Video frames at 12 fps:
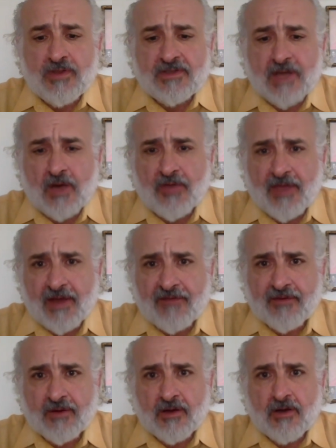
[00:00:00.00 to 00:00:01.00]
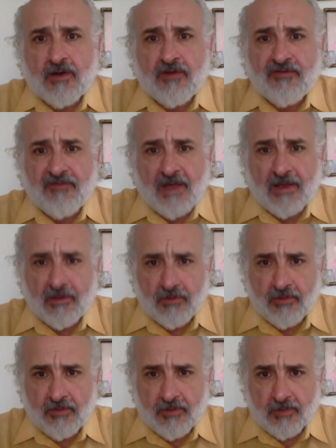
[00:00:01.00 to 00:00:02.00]
South Africa
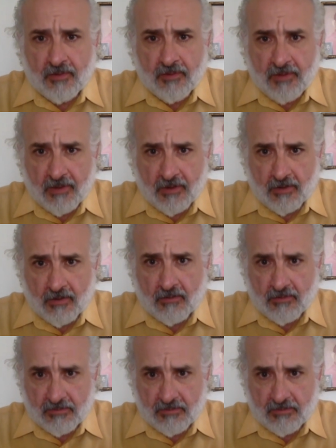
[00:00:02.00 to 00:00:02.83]
filed their,